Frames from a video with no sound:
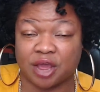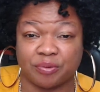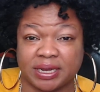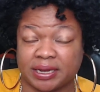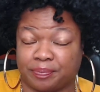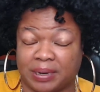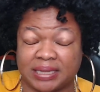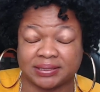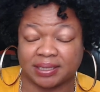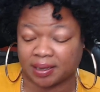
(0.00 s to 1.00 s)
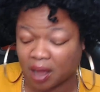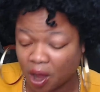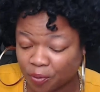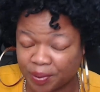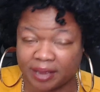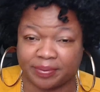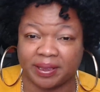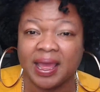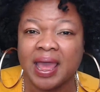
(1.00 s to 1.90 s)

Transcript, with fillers: We need a place to go, baby."